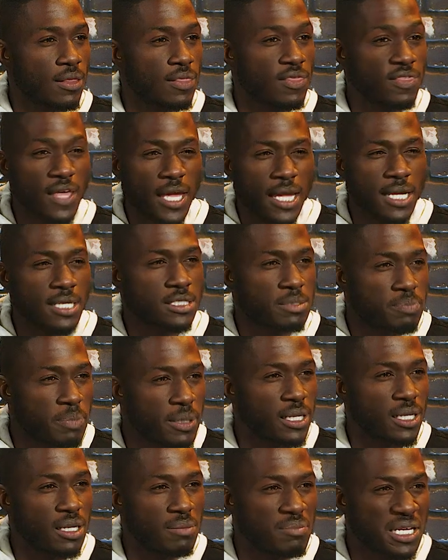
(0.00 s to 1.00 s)
Things
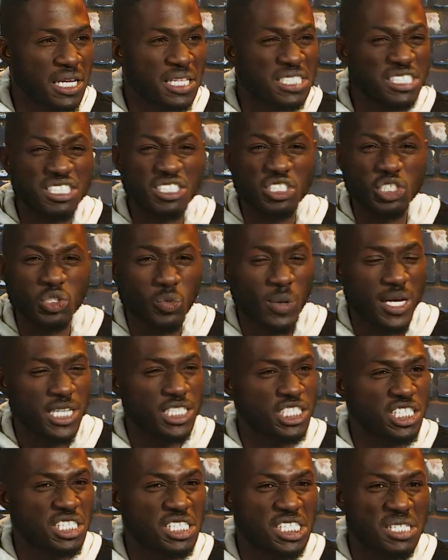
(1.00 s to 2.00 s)
bigger than me.
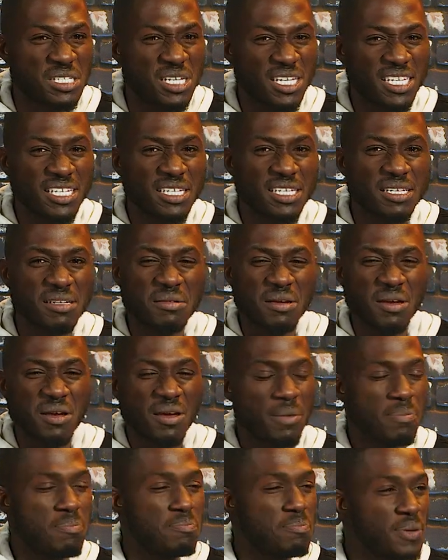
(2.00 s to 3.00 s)
Situations
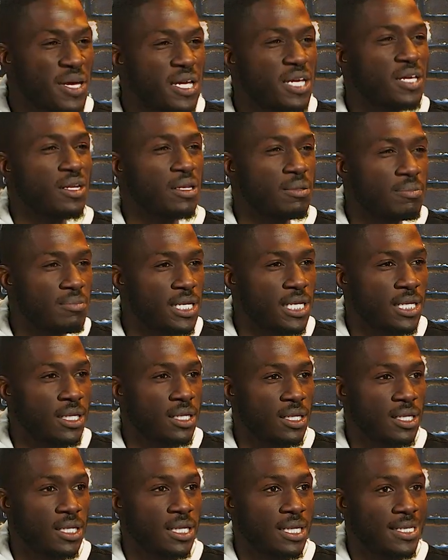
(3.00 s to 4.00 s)
bigger than
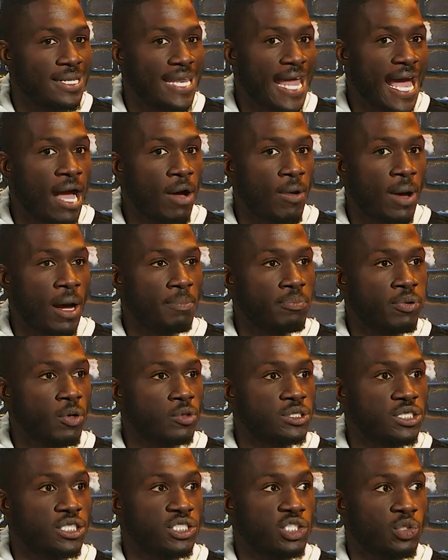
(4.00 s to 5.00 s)
me. Mm-hmm. Now I
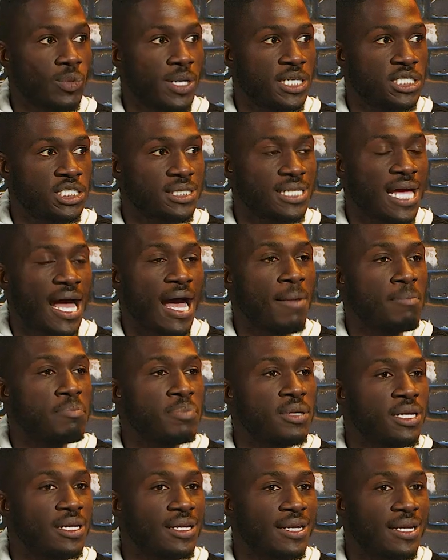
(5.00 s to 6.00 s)
approach situations, I'm
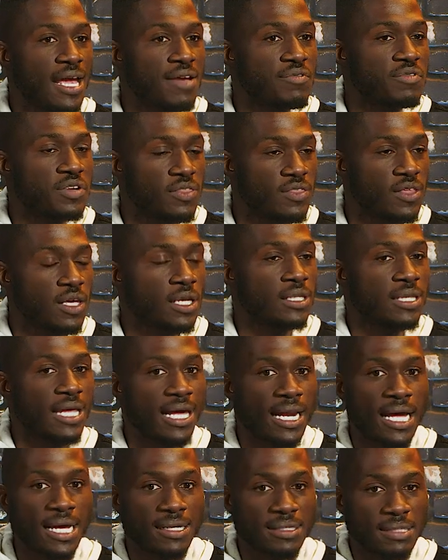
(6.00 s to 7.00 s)
bigger than everything
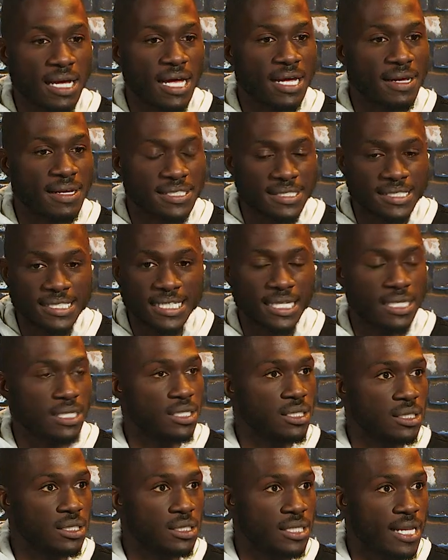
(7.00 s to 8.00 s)
that I see
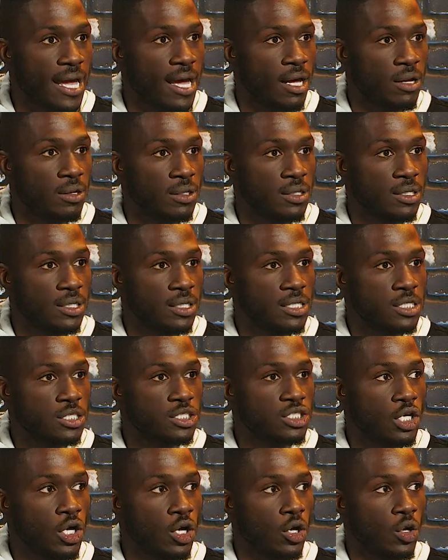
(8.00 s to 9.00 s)
now. Mm-hmm.
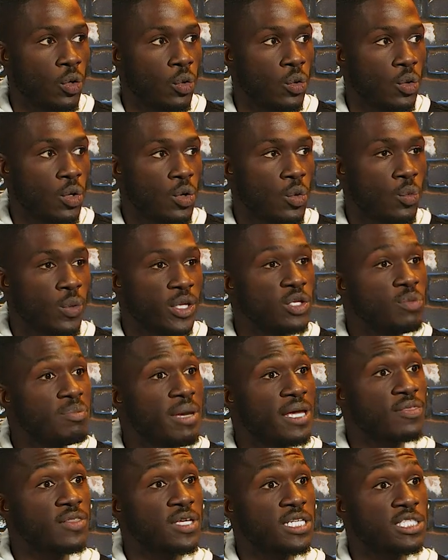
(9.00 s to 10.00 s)
So when you
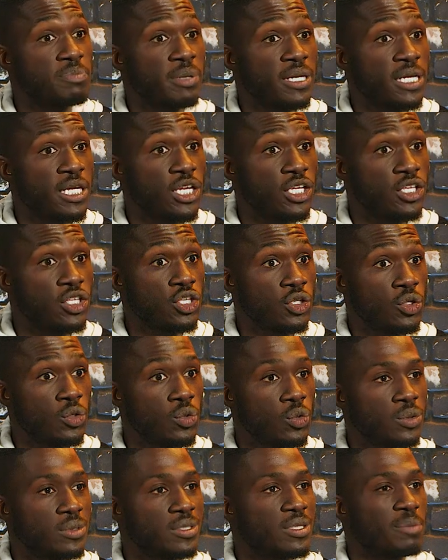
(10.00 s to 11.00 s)
make things bigger than
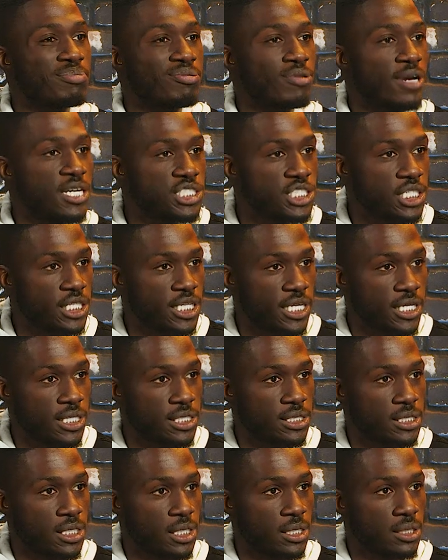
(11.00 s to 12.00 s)
you, depression
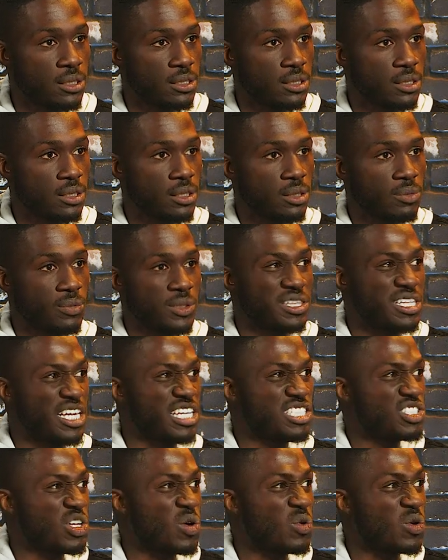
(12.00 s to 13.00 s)
kicks in. Mm-hmm. When
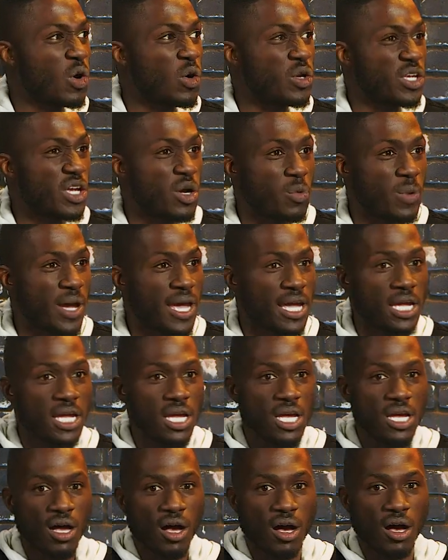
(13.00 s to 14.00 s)
things don't go your way,
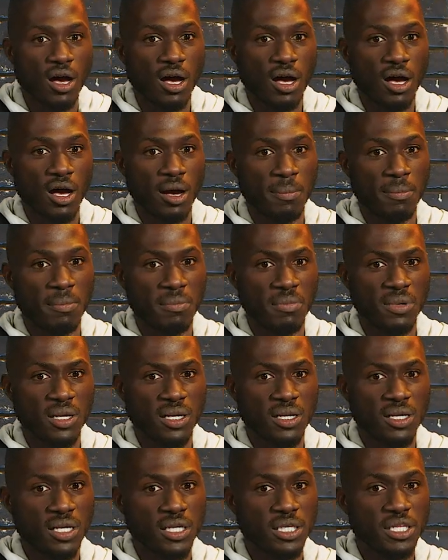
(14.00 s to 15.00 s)

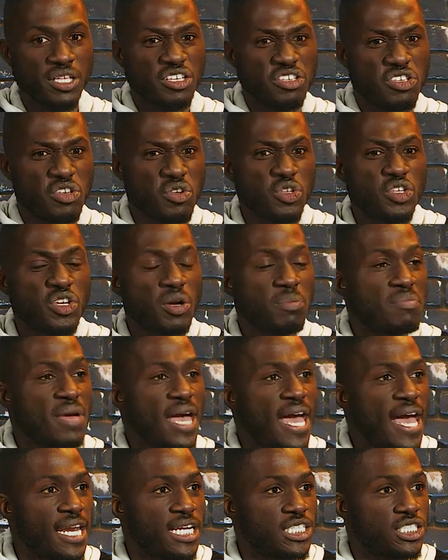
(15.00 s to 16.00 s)
you're
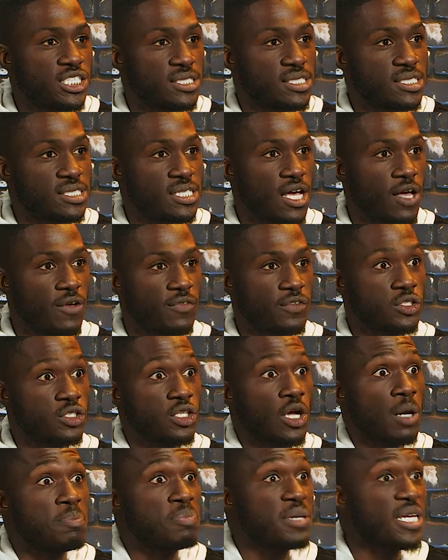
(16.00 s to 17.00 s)
mad at yourself. You
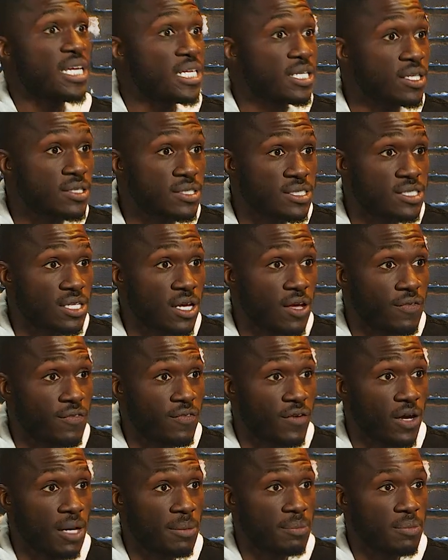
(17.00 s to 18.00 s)
start beating yourself
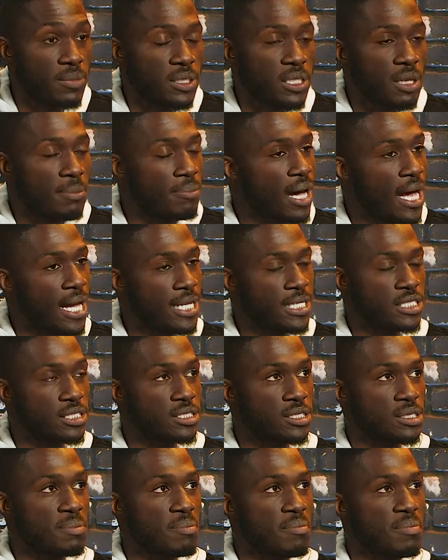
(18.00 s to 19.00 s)
up. Mm-hmm.
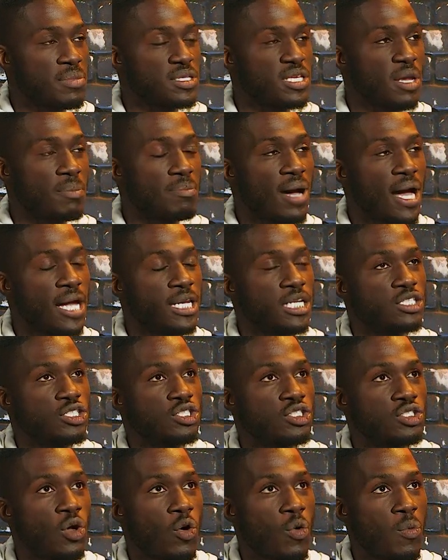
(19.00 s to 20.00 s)
Your mind is
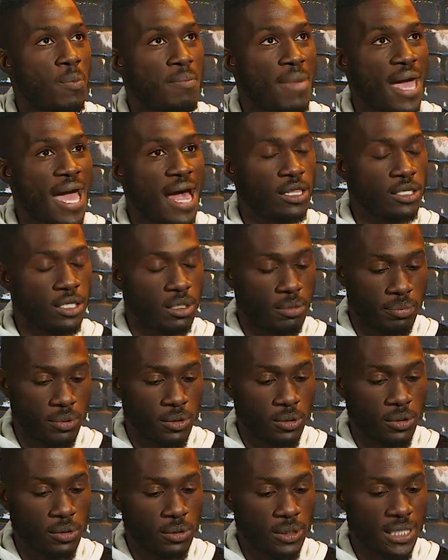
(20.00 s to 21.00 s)
so
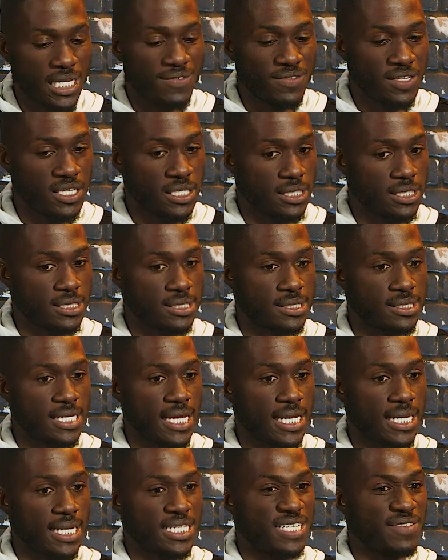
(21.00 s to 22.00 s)
malleable, even in the
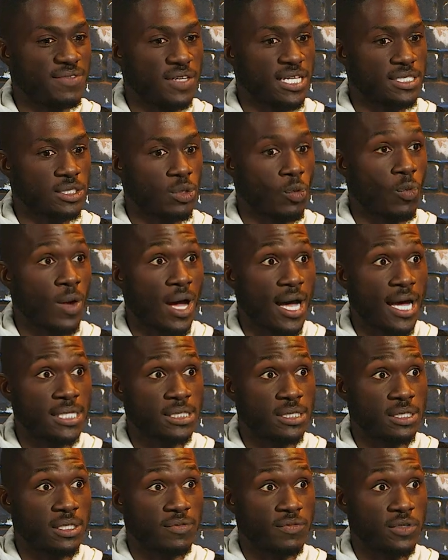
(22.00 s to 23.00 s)
state, even as a
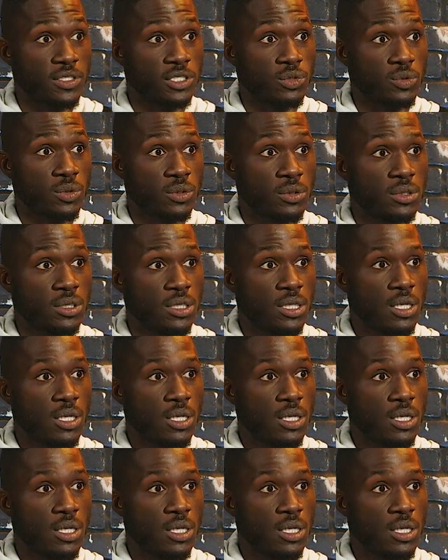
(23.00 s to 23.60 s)
wise individual,